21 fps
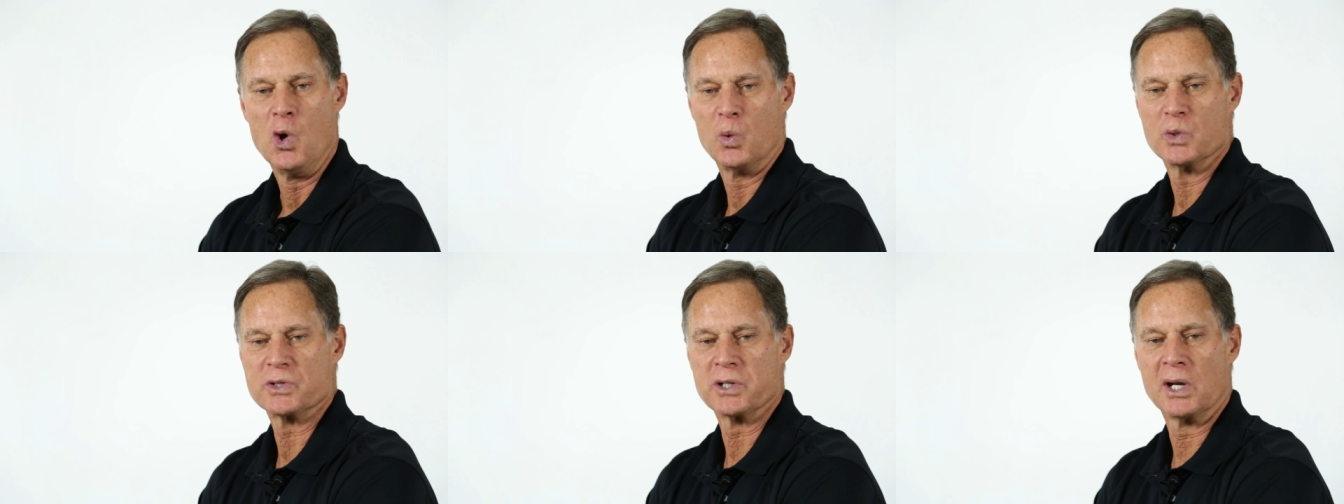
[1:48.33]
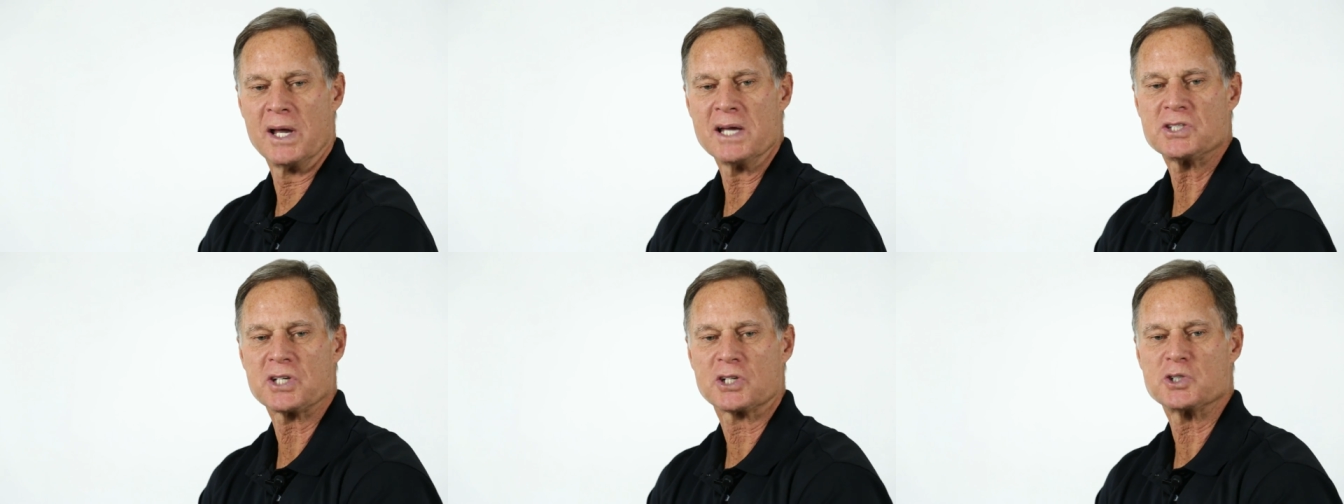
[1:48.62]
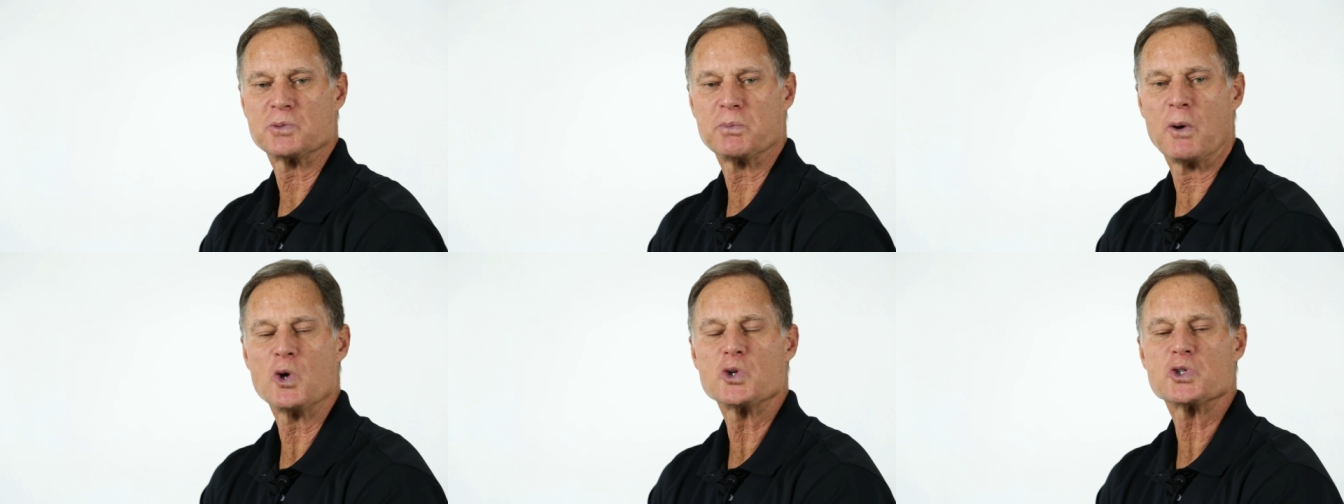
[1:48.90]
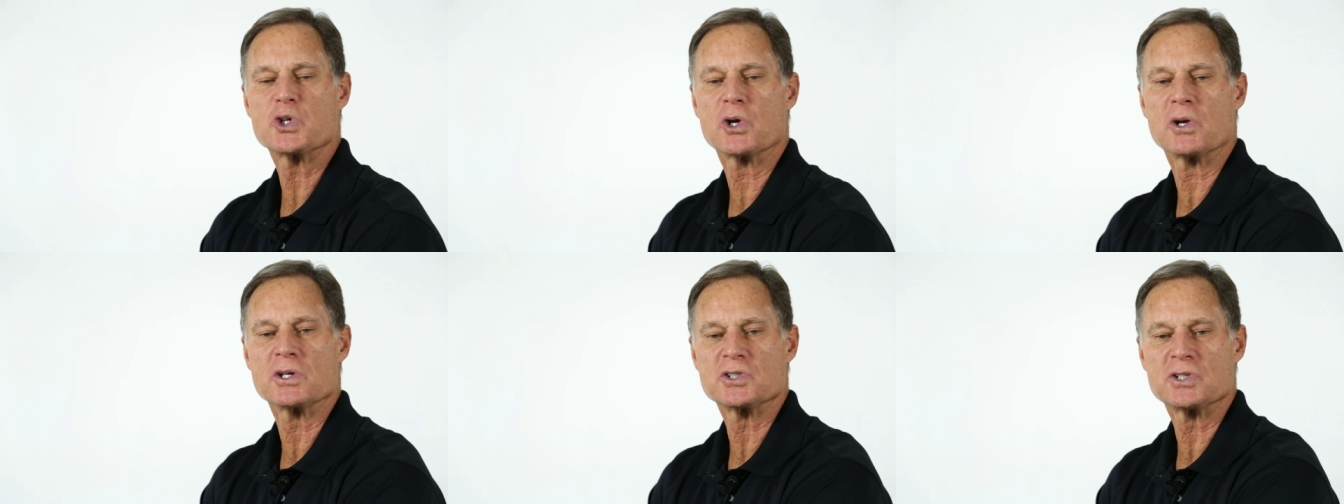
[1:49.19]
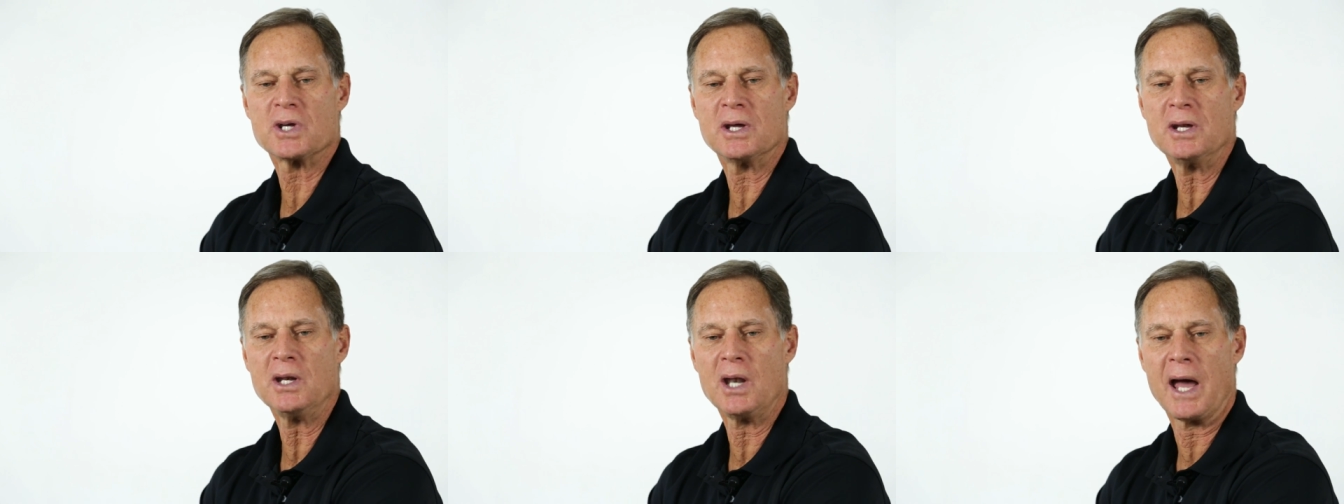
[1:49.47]
With less exposure to
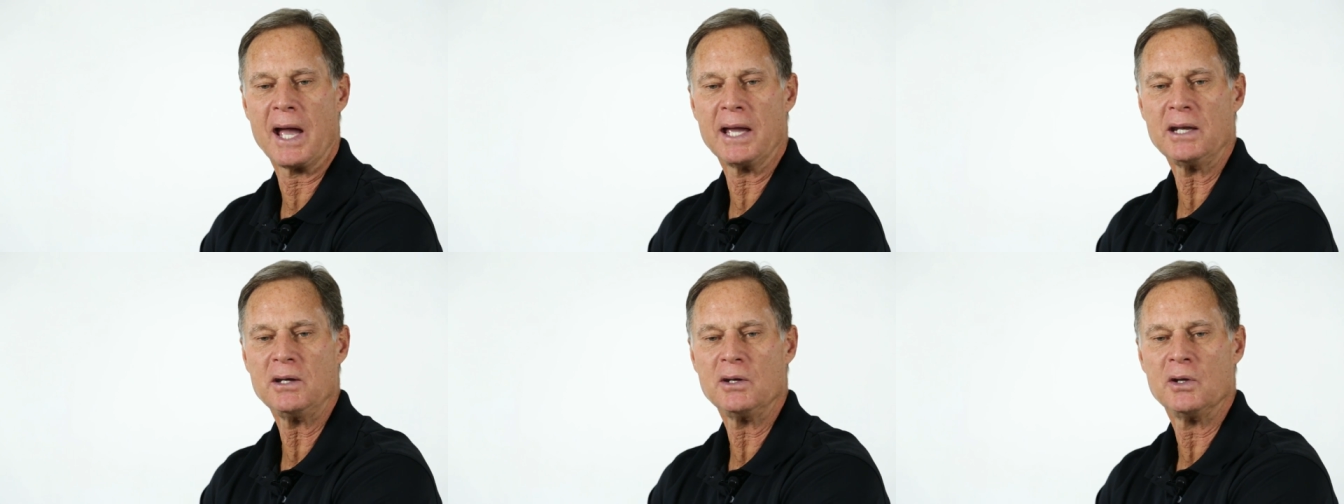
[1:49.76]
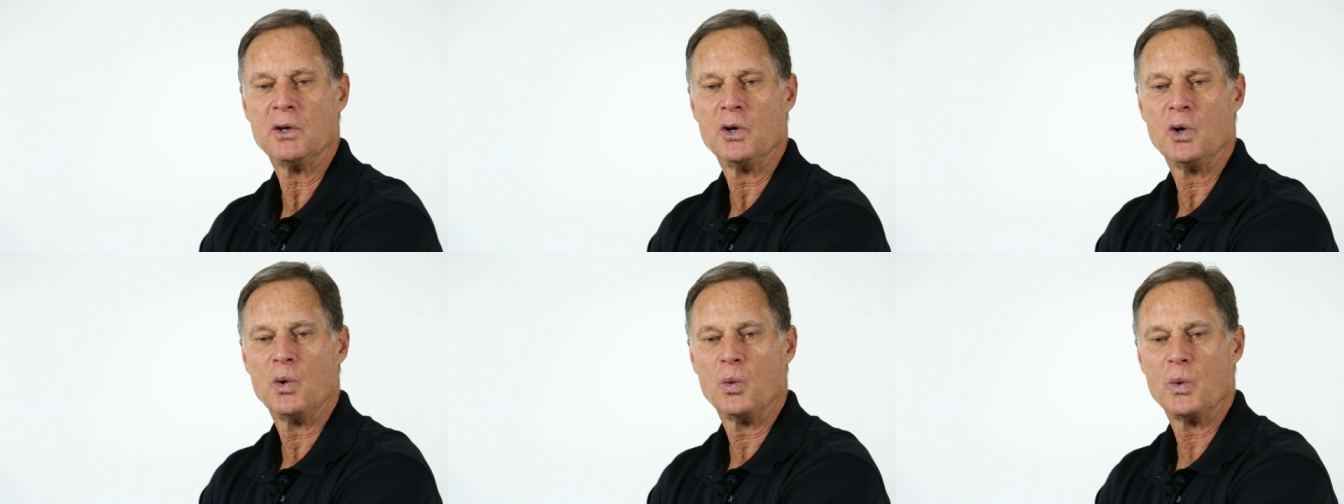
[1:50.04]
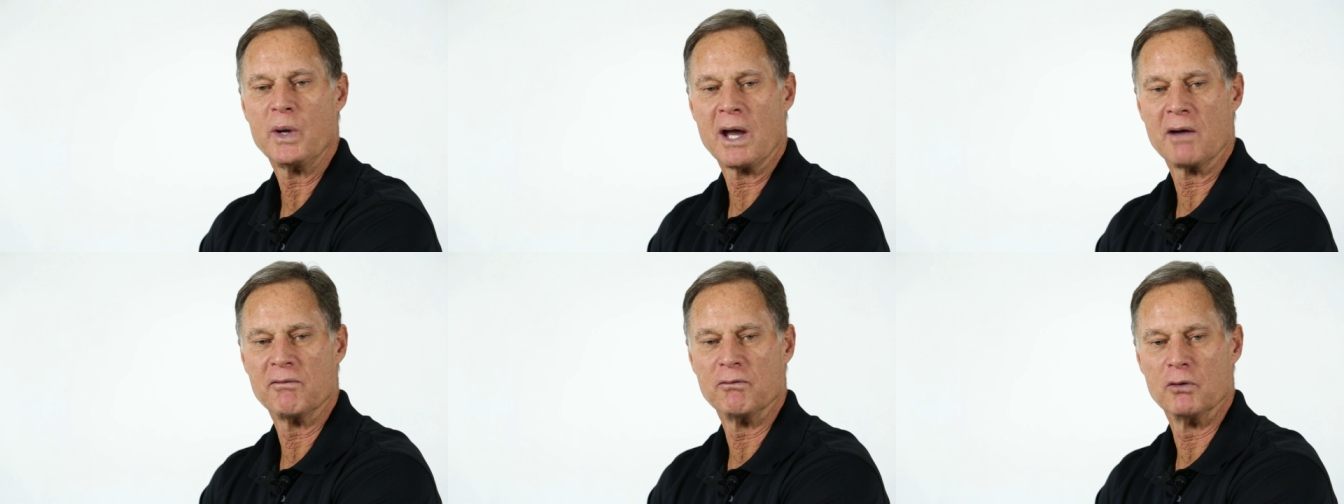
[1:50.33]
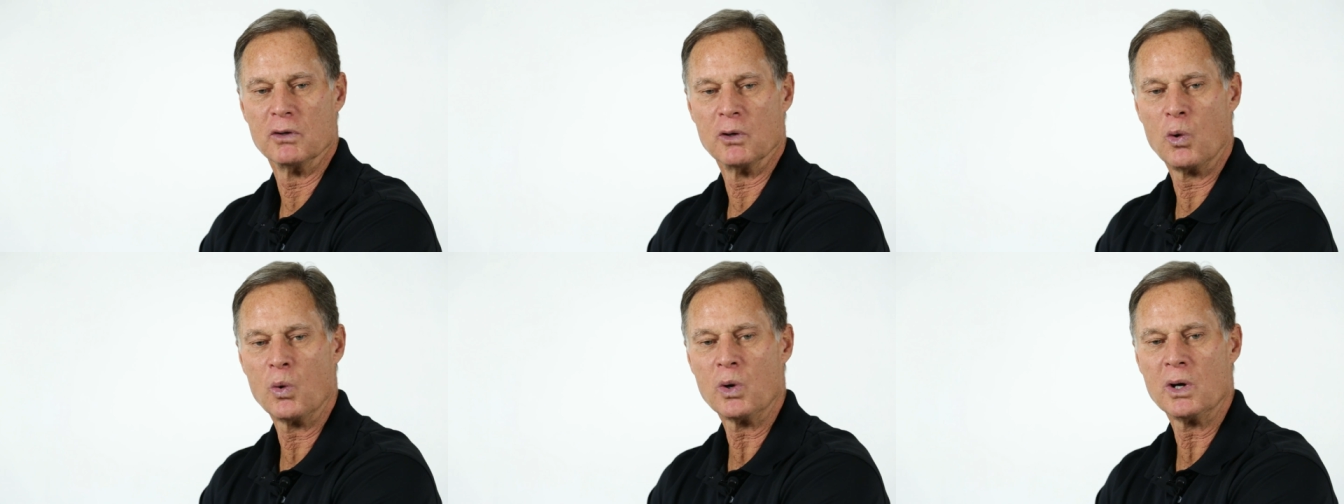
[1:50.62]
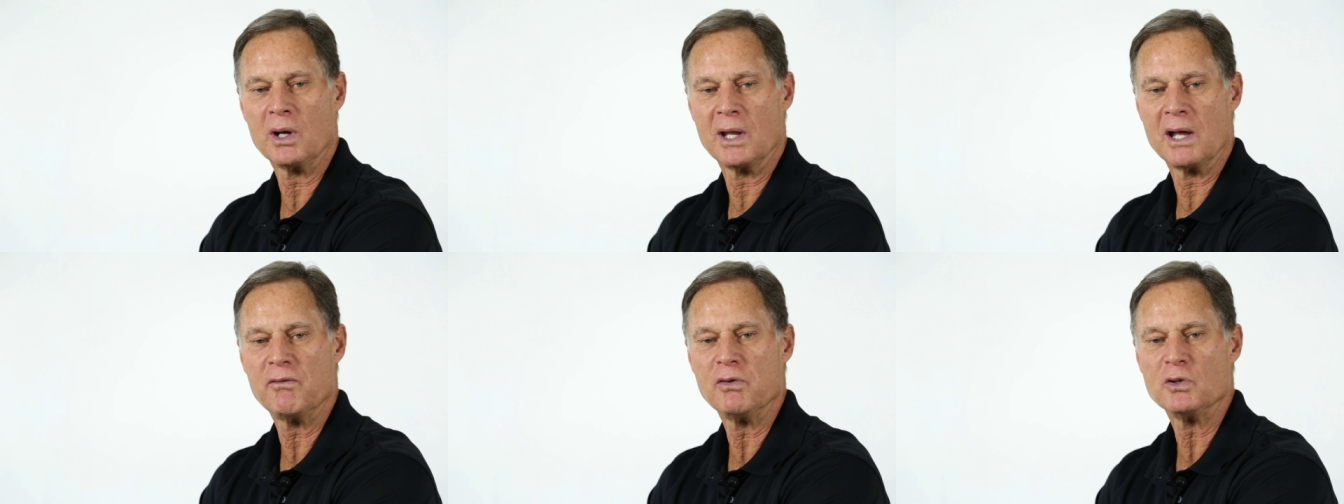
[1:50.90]
sunlight, we have
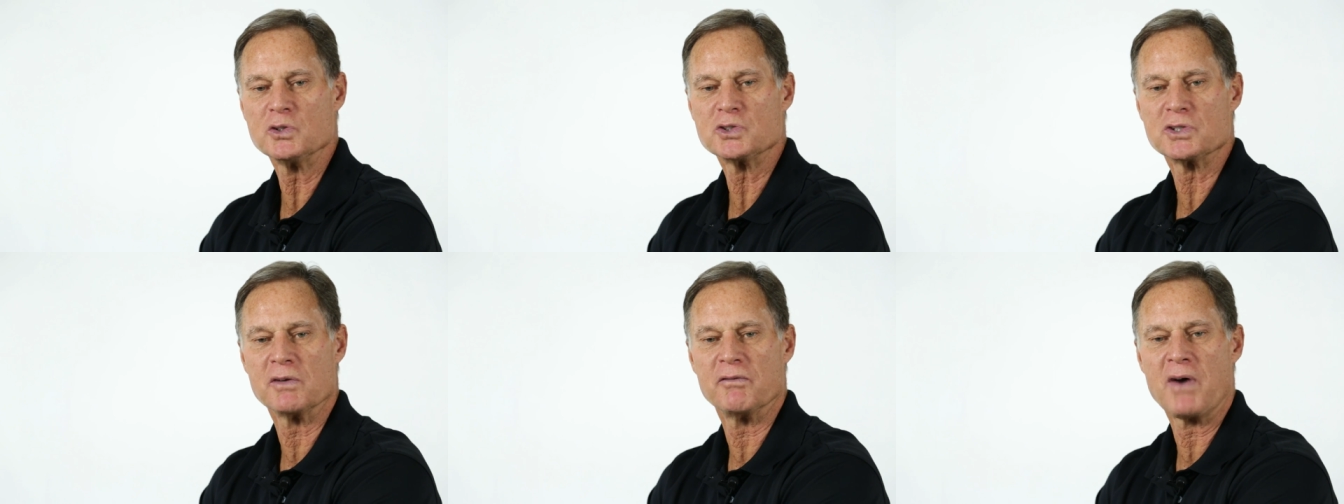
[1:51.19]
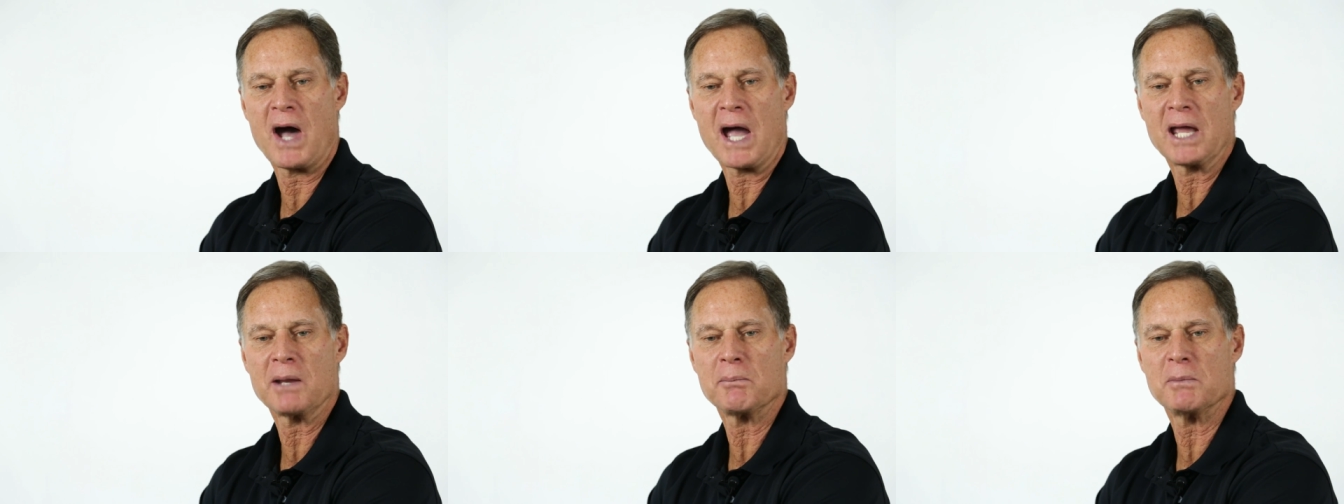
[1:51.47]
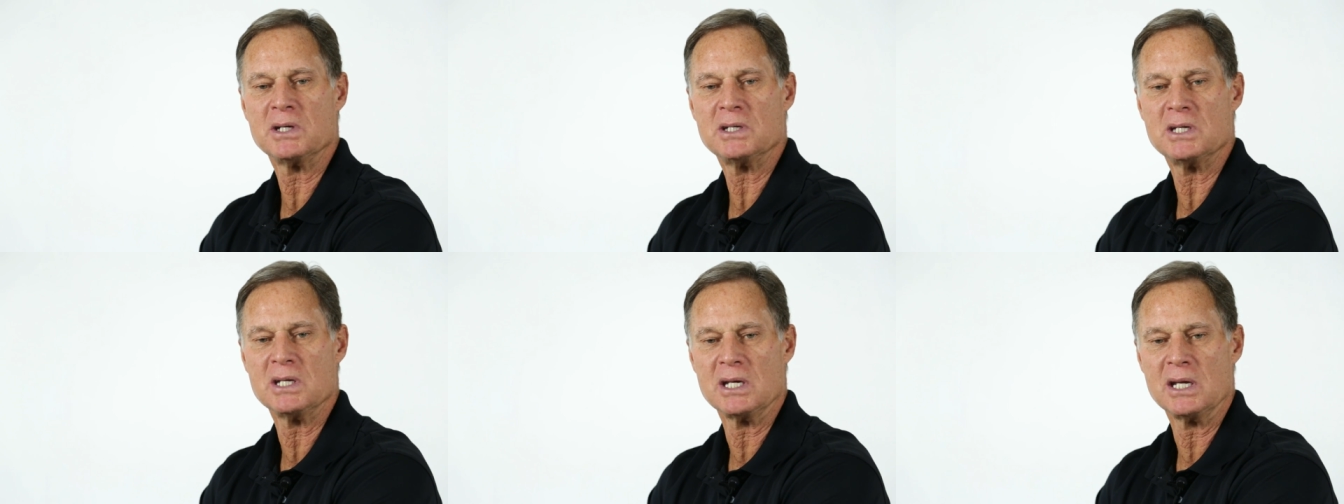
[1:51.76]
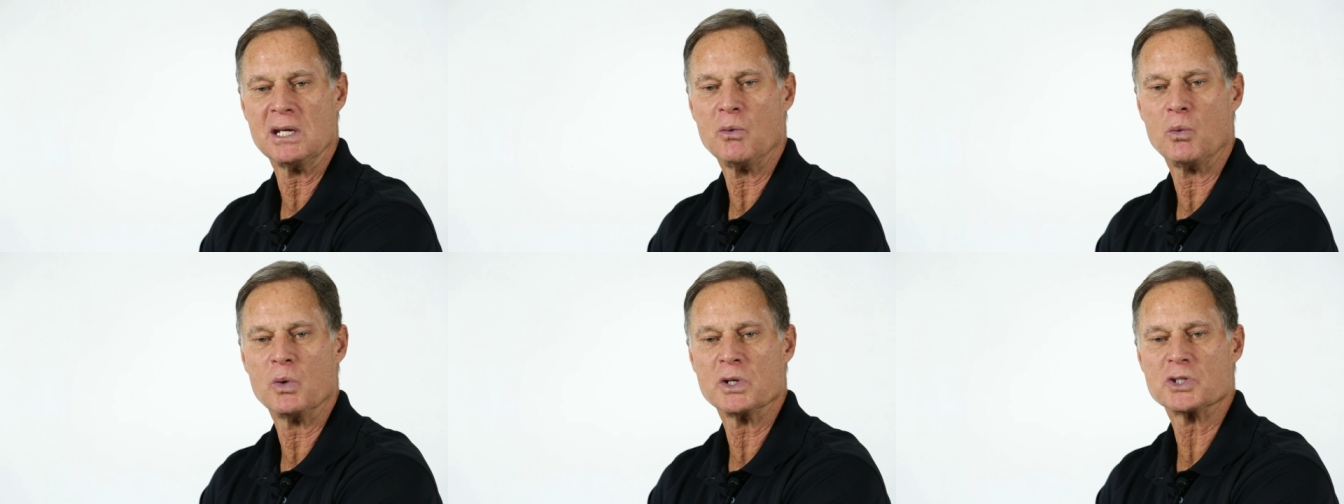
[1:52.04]
lower levels of vitamin D,